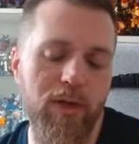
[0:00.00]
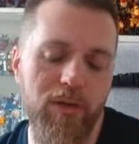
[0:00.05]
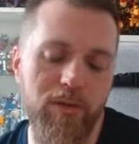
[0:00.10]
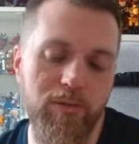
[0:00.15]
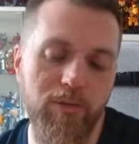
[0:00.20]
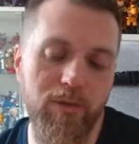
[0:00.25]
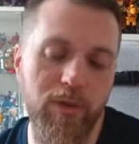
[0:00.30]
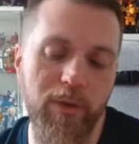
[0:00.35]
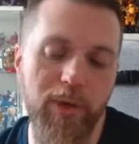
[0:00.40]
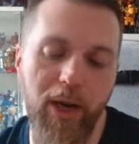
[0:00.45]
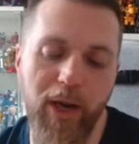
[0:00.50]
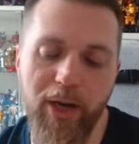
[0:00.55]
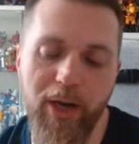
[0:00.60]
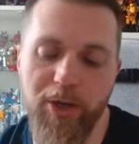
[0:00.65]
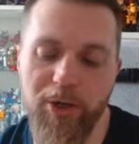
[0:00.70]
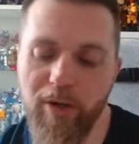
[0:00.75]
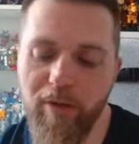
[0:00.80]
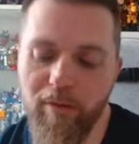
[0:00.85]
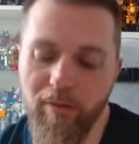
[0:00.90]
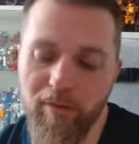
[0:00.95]

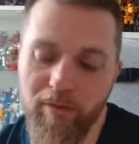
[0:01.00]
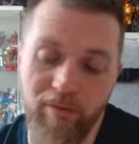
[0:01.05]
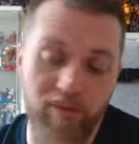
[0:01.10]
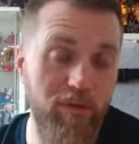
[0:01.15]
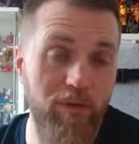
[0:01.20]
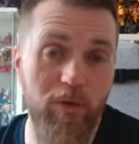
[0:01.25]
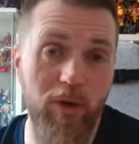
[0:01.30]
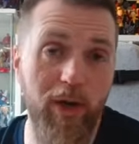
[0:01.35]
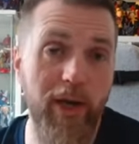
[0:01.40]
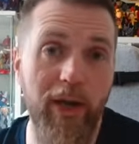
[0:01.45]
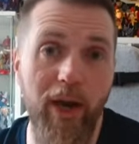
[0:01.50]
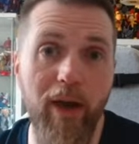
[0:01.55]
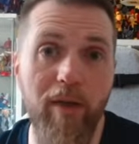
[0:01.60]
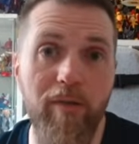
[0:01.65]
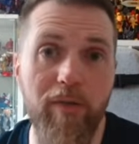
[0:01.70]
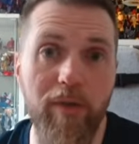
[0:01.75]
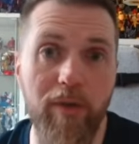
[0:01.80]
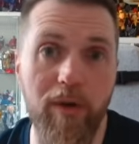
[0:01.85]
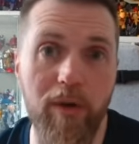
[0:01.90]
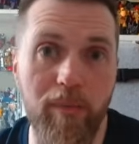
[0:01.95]
Ruination. Great
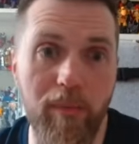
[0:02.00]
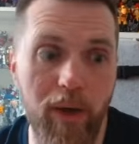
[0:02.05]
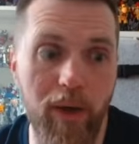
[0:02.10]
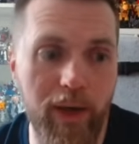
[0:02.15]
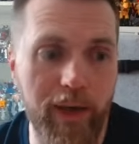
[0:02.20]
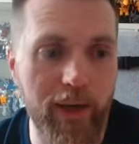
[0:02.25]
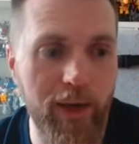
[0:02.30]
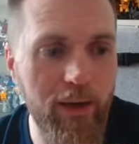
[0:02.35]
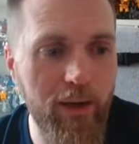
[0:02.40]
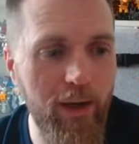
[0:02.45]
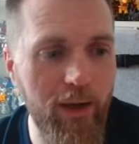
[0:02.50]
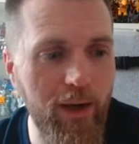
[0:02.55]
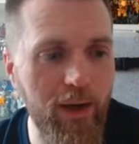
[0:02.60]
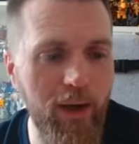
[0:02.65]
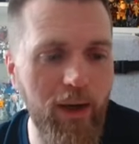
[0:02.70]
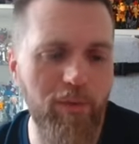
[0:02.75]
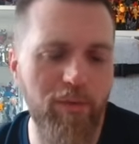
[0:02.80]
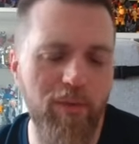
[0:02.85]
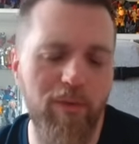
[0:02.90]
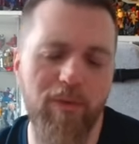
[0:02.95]
name for a combiner.
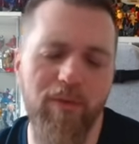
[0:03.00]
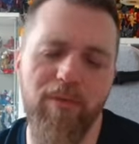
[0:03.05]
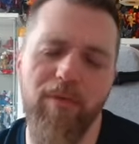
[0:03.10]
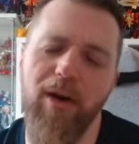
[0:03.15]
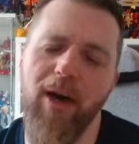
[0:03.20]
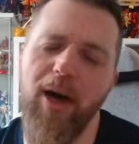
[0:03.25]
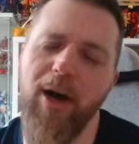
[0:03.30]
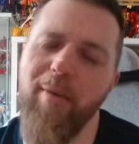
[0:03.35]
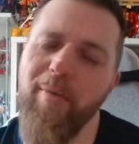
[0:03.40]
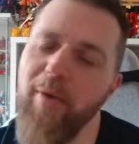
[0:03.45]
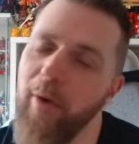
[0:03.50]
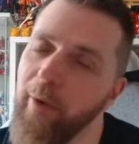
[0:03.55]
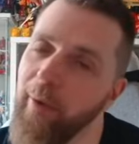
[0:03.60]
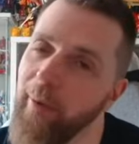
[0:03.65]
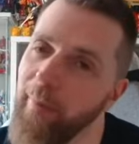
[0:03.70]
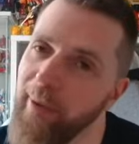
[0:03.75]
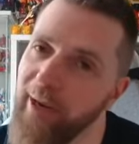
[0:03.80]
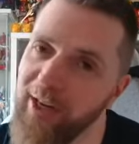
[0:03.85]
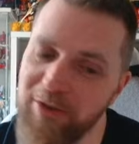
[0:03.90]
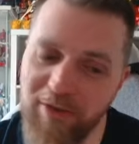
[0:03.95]
I'm not
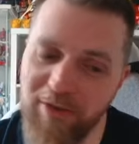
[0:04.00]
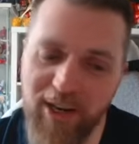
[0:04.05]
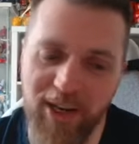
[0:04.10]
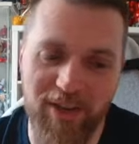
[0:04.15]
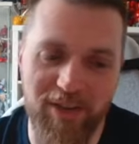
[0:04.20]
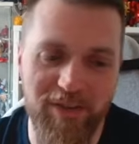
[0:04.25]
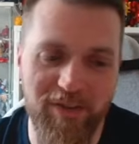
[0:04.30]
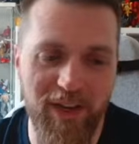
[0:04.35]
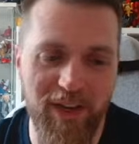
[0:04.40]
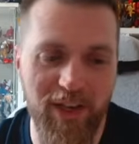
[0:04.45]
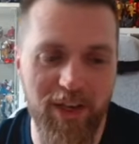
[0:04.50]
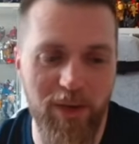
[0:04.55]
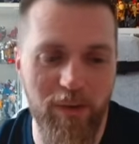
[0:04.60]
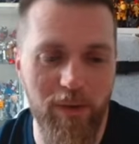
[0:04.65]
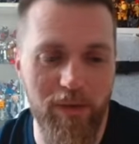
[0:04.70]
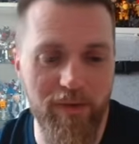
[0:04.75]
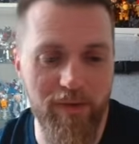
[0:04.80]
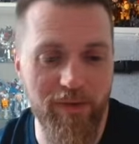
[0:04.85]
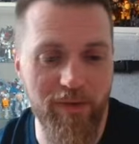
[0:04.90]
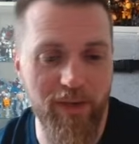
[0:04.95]
the biggest Wreckers fan you
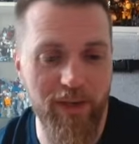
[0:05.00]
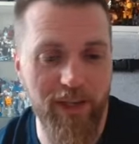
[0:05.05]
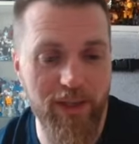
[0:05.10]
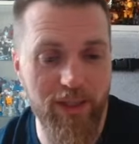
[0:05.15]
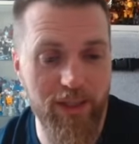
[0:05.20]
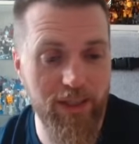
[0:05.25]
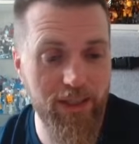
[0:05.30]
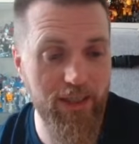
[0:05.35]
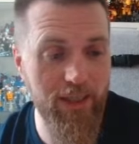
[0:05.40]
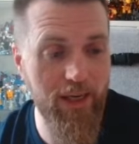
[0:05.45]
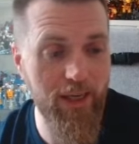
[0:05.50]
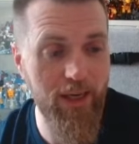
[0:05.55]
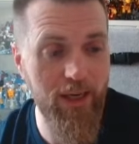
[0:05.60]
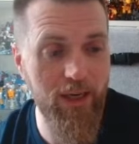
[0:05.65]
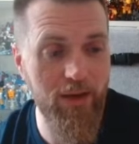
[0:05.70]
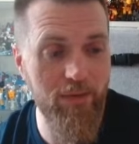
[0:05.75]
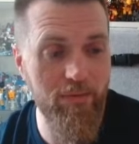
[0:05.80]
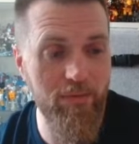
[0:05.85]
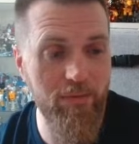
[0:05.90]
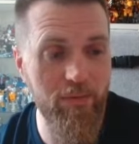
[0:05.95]
ever find.
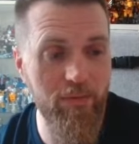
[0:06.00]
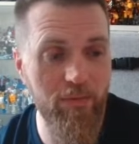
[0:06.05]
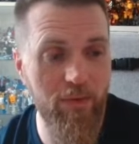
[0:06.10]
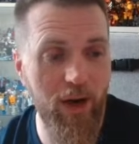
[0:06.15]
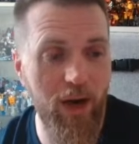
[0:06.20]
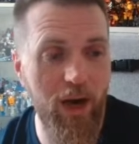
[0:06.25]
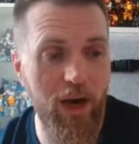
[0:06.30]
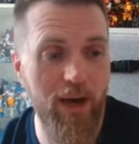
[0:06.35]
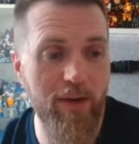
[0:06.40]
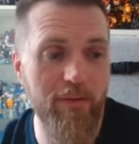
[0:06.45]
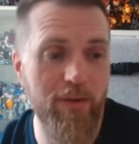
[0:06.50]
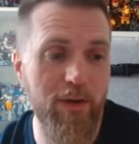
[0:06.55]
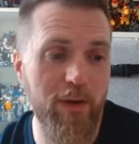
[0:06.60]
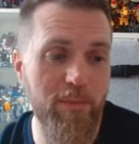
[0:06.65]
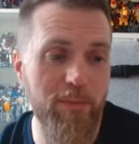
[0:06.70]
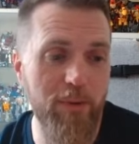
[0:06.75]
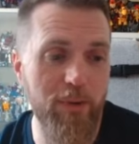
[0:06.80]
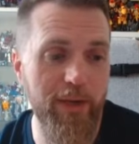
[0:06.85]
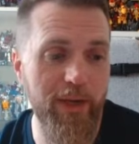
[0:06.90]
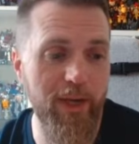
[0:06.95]
I'm going to
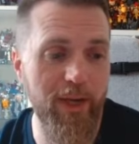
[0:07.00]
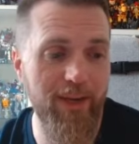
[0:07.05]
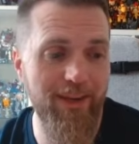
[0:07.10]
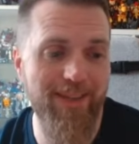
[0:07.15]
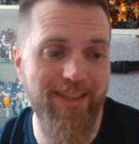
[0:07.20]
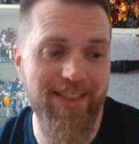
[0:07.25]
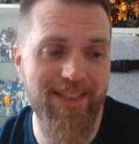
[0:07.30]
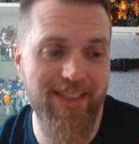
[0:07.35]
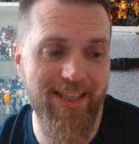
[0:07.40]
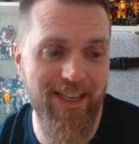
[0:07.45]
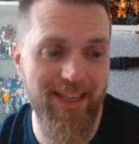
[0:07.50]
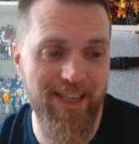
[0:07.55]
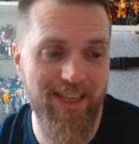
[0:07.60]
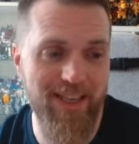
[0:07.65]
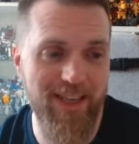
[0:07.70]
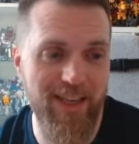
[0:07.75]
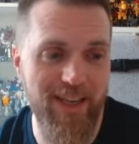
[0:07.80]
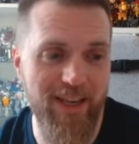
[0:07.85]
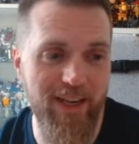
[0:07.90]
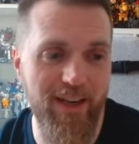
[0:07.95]
put it under D
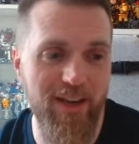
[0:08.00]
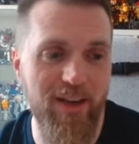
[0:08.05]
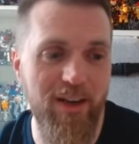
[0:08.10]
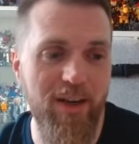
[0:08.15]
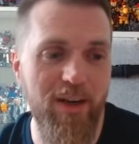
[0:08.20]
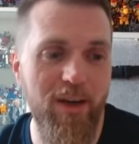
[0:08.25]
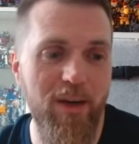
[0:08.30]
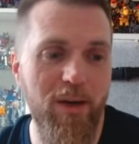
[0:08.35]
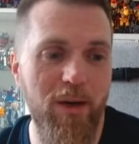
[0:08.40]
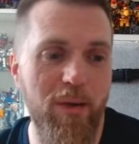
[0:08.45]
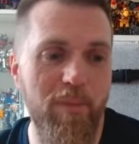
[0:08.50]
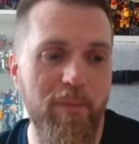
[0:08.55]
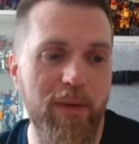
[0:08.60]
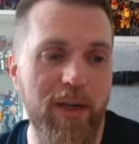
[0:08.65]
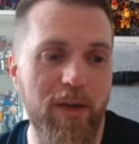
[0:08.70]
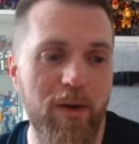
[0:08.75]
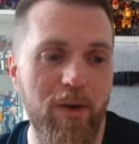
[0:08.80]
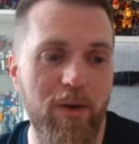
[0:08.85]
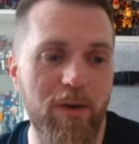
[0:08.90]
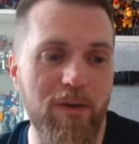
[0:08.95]
tier
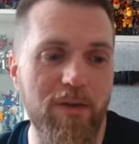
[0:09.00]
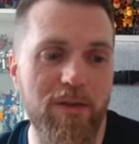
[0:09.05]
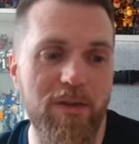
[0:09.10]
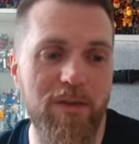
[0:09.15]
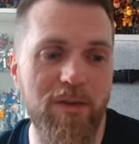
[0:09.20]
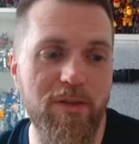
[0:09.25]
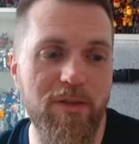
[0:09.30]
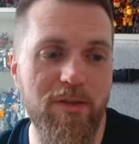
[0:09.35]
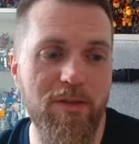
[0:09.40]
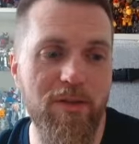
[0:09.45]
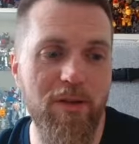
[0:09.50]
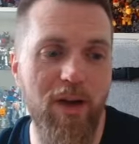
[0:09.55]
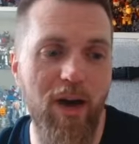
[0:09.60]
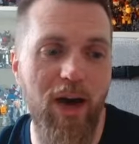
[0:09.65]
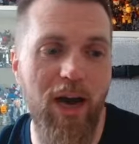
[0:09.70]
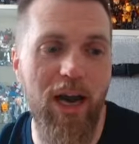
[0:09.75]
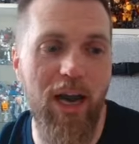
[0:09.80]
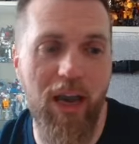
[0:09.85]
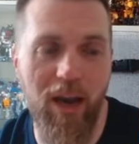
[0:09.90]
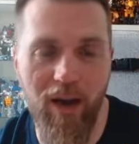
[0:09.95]
because
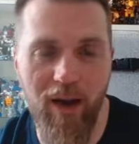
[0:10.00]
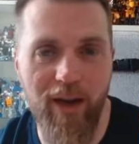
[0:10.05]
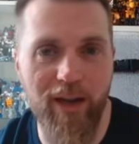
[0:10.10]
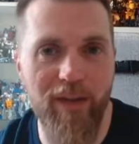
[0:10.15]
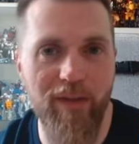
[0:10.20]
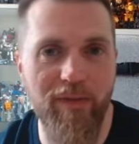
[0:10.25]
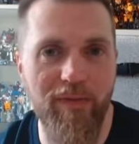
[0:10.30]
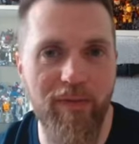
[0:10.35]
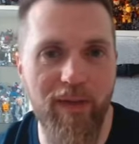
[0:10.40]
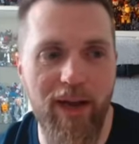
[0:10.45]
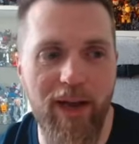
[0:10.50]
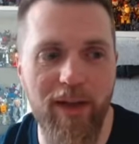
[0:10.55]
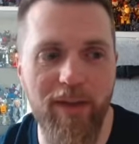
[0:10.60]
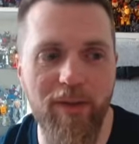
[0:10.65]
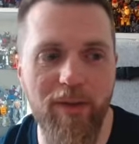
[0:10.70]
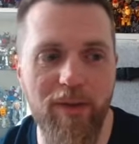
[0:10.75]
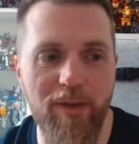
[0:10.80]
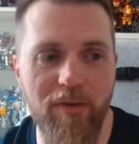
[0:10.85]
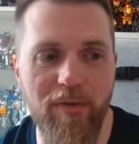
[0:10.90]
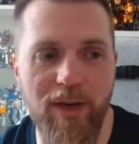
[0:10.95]
I like the fact
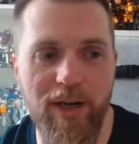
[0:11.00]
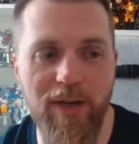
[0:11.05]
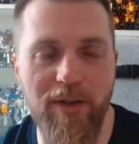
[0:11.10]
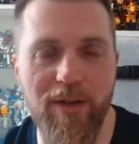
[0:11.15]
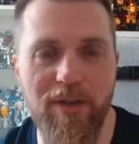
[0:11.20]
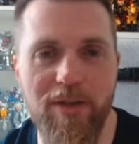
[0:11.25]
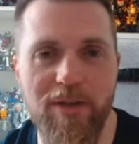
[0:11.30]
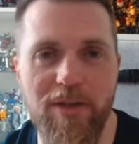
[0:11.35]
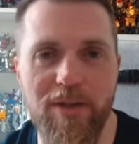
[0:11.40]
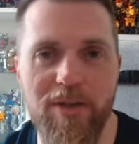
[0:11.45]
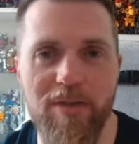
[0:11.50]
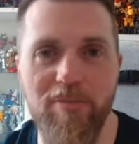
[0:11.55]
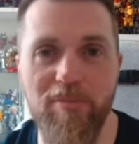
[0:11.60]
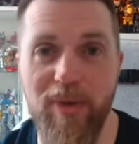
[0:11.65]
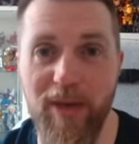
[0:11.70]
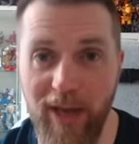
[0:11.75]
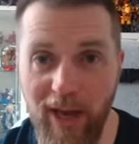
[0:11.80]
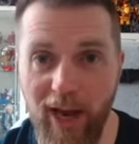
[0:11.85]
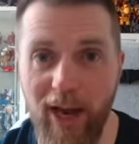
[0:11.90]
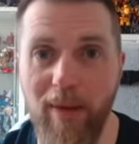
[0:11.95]
that the Wreckers
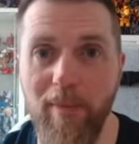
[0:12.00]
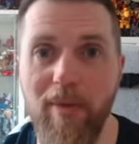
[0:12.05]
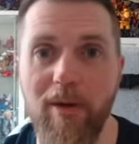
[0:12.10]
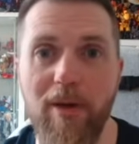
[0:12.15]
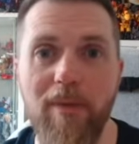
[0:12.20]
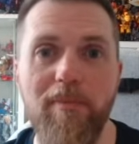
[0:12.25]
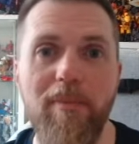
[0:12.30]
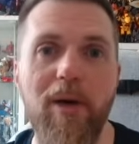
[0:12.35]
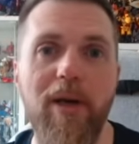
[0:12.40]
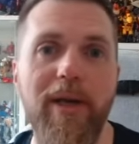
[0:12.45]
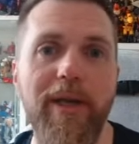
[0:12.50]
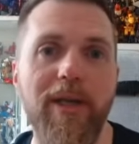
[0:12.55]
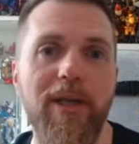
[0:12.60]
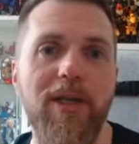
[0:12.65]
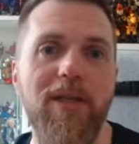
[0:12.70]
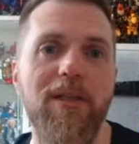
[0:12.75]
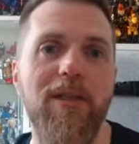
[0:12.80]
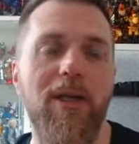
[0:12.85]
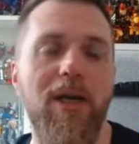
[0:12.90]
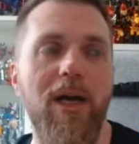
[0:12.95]
became a
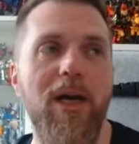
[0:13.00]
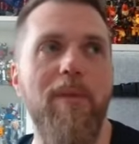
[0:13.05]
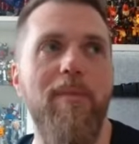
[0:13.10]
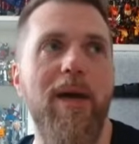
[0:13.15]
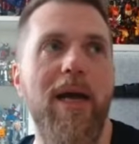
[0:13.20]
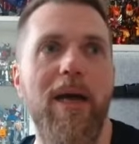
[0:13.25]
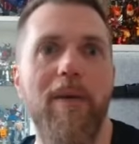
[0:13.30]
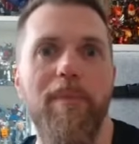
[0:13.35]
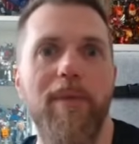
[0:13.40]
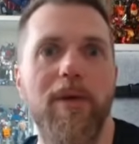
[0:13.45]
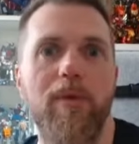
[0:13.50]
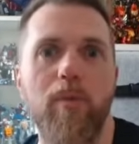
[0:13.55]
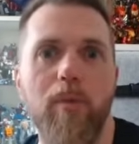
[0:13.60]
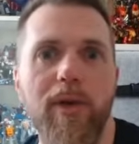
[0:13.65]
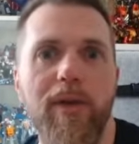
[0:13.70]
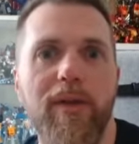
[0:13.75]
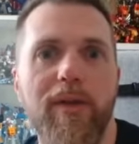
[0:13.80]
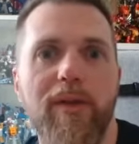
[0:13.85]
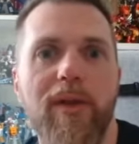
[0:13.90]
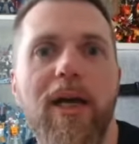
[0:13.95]
combiner. I'm happy
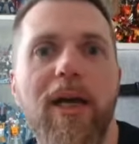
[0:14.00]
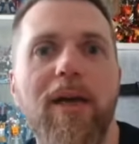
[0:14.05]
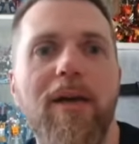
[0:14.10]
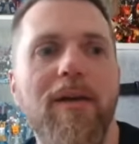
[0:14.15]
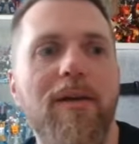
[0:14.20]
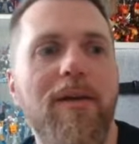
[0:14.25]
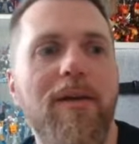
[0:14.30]
with that